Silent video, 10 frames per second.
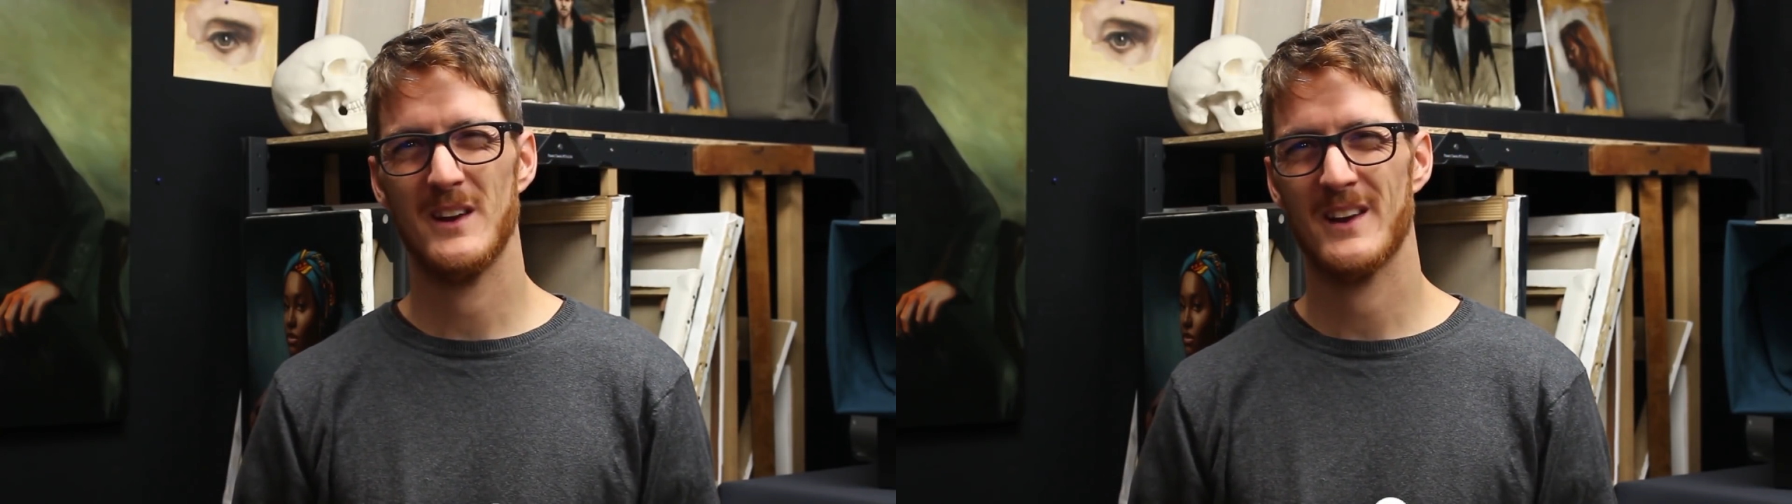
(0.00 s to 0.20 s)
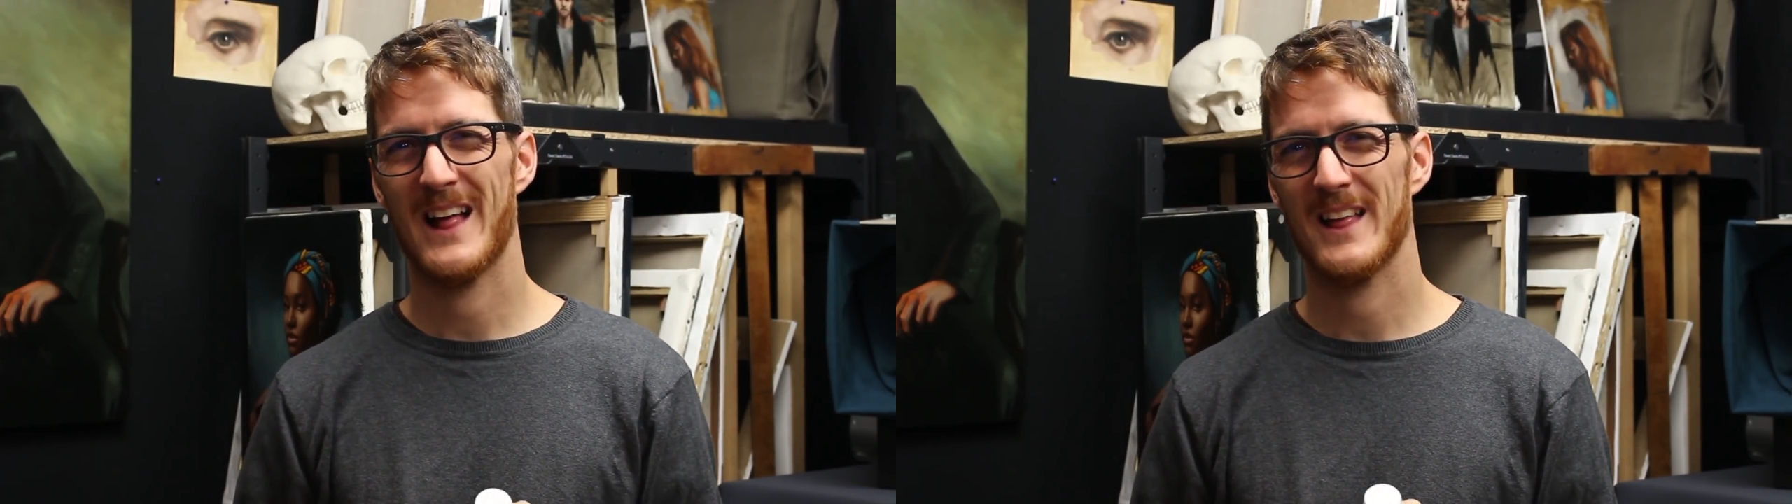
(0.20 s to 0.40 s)

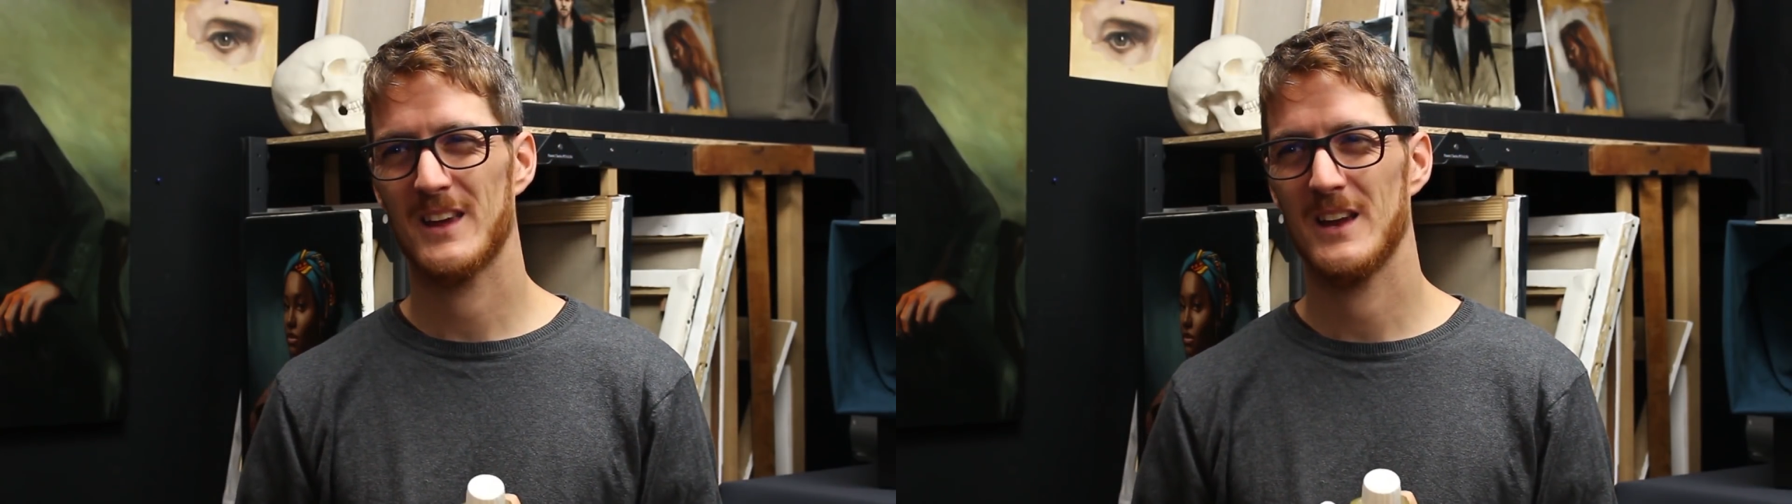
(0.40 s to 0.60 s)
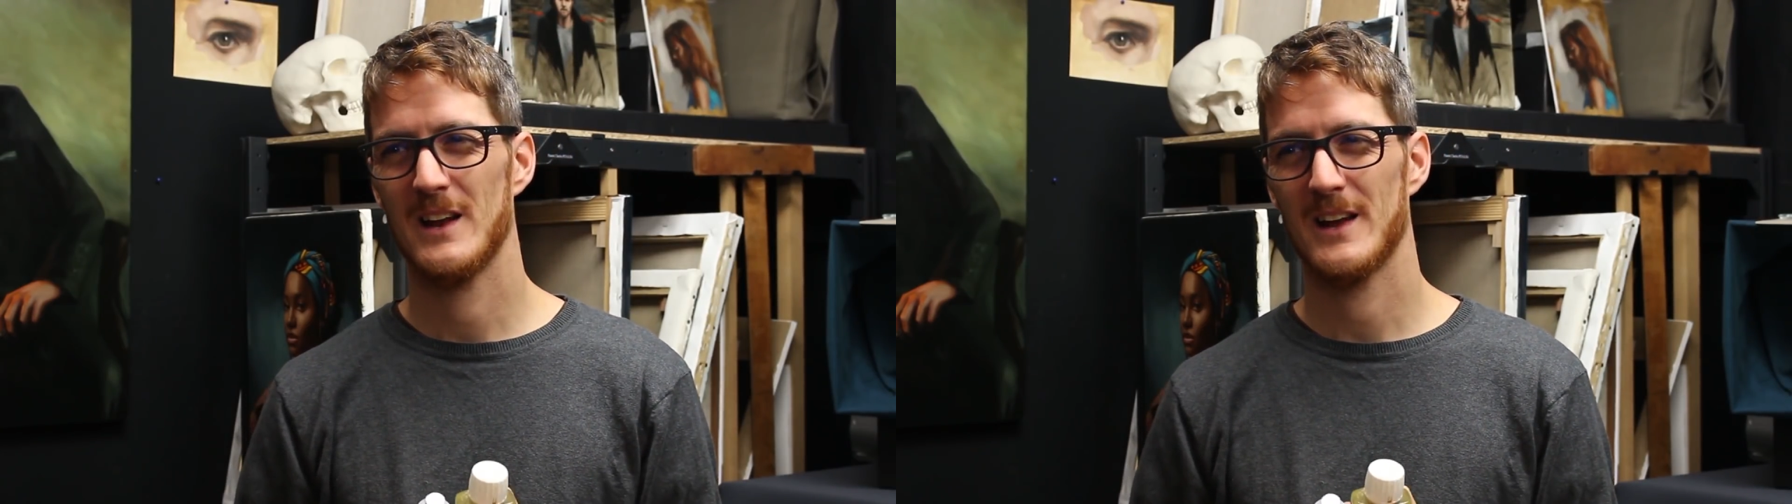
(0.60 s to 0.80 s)
an
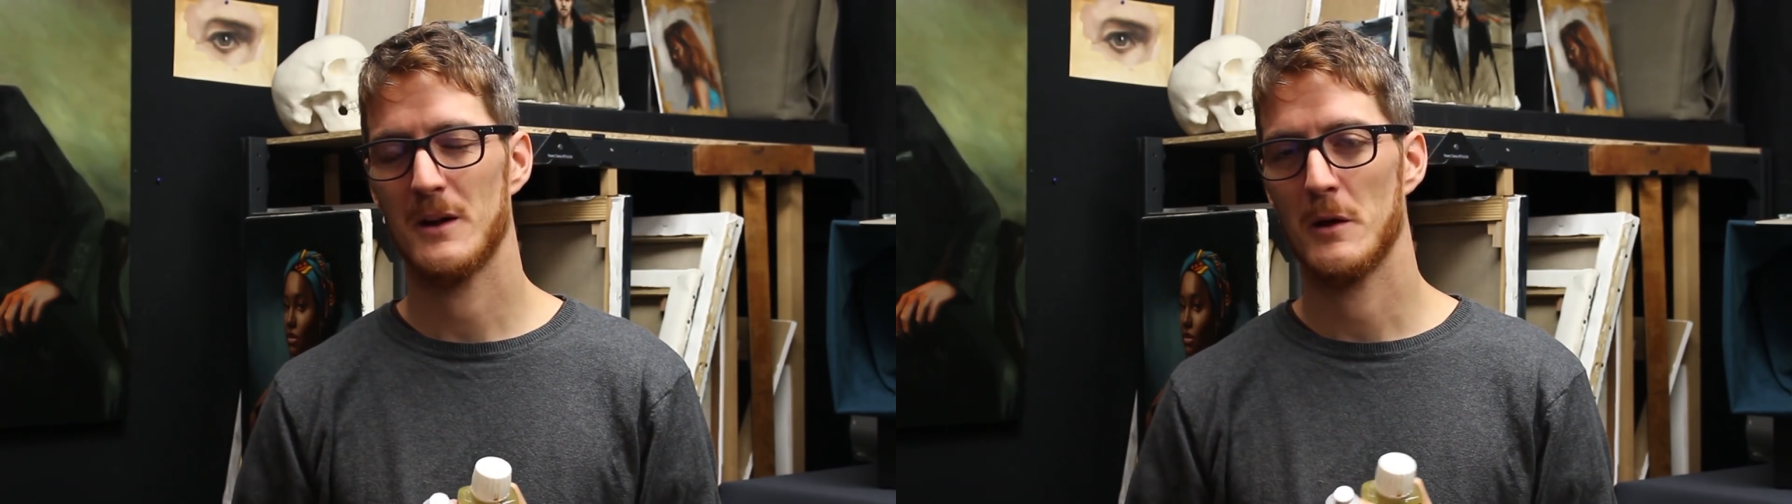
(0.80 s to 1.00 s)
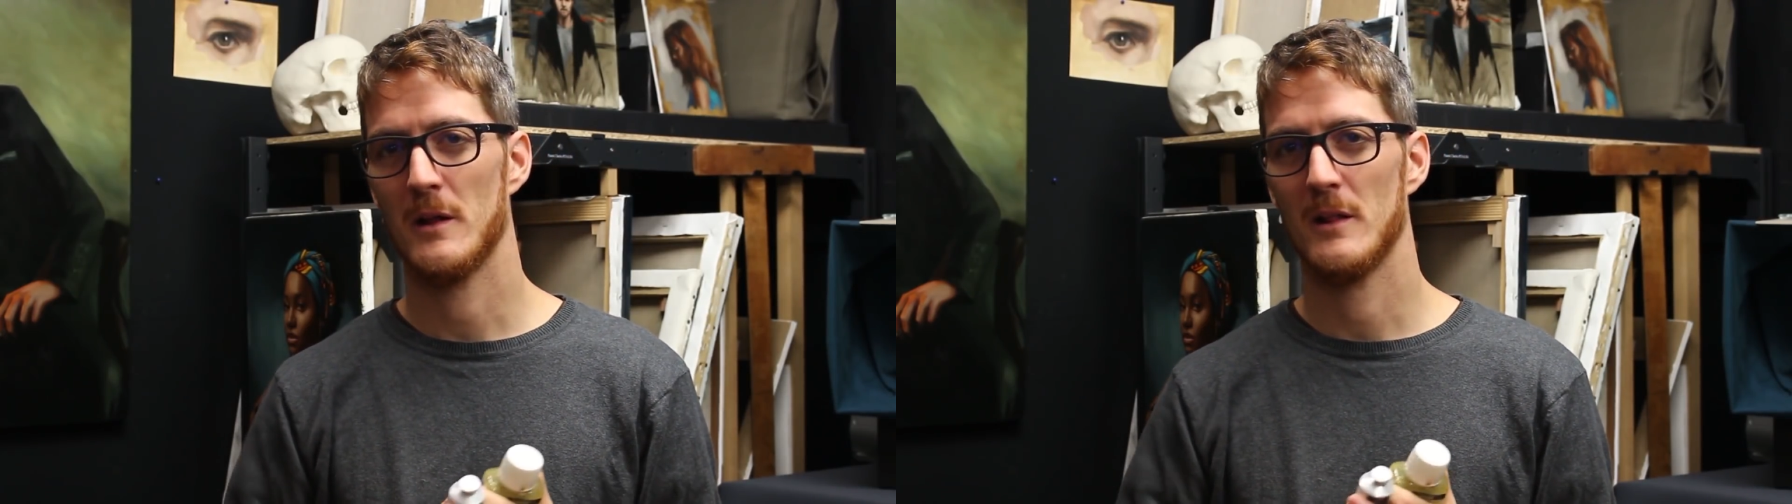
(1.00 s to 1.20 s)
alkyd
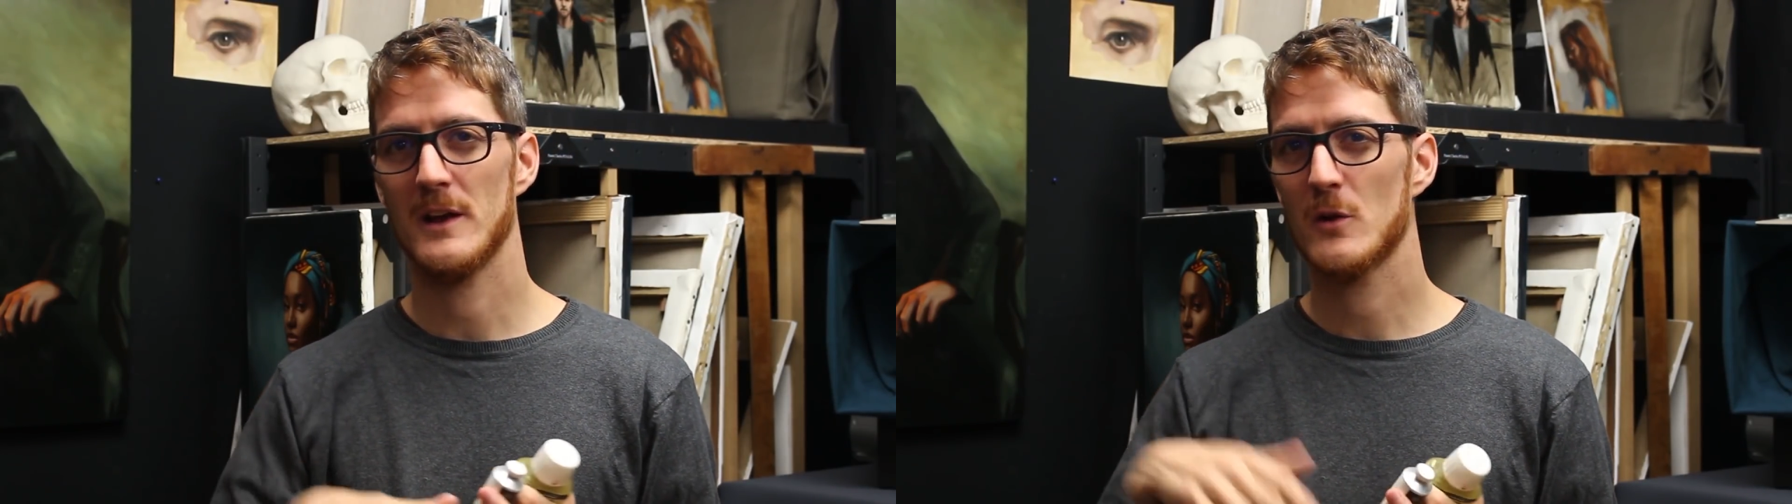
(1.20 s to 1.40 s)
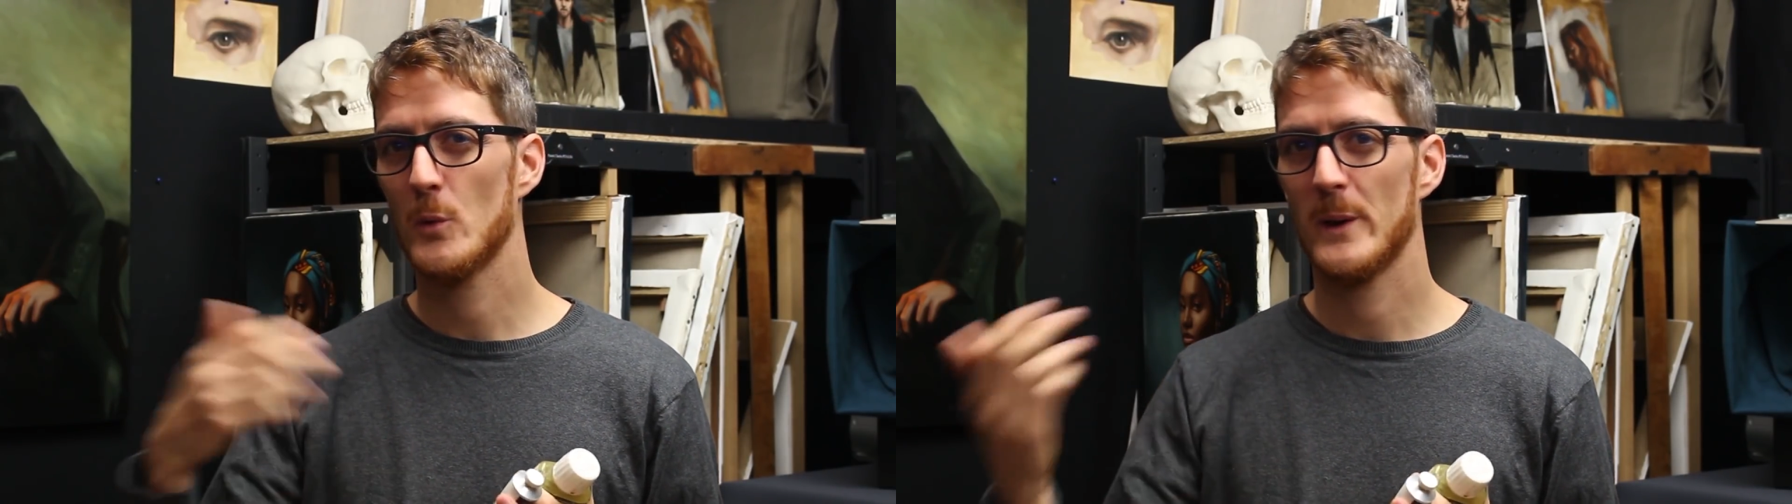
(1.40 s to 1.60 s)
like a
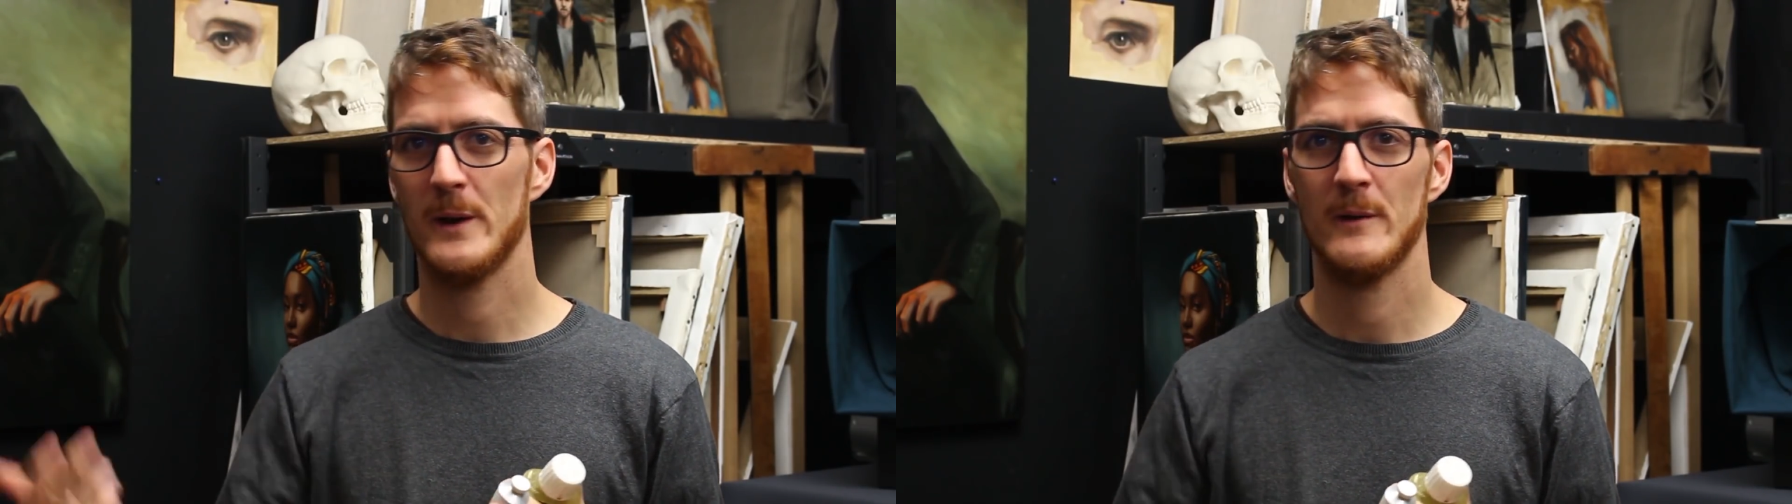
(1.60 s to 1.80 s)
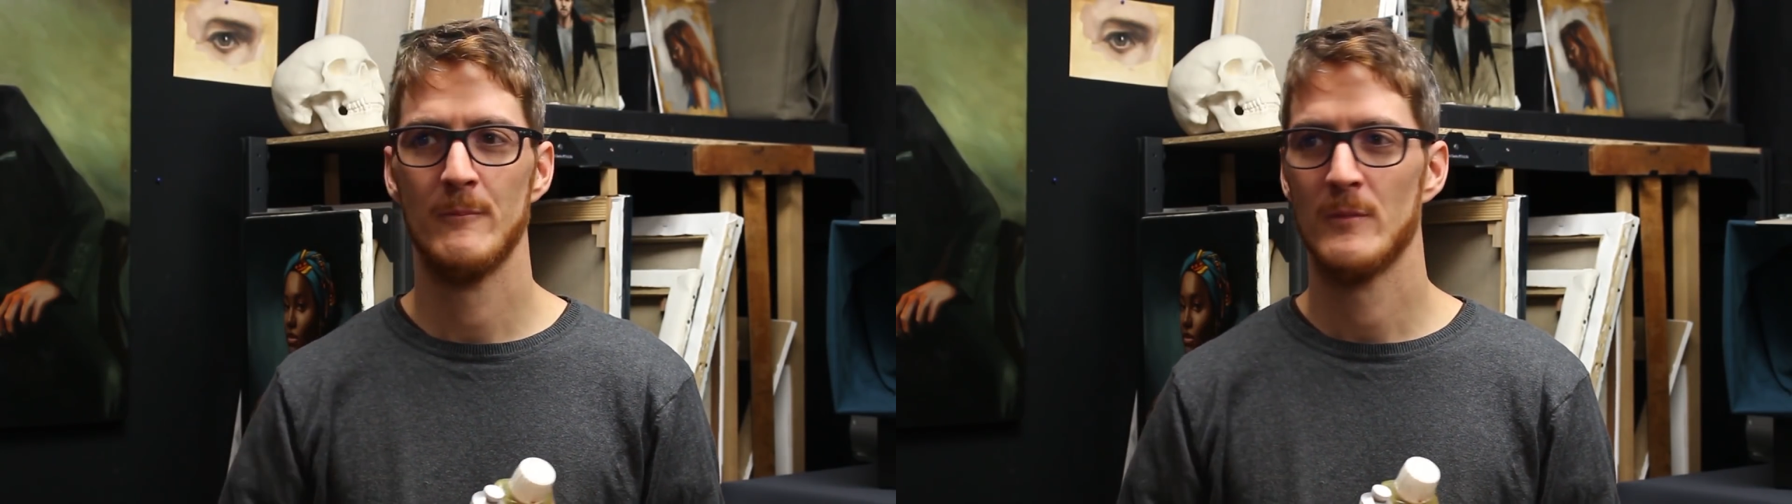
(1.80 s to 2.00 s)
liquid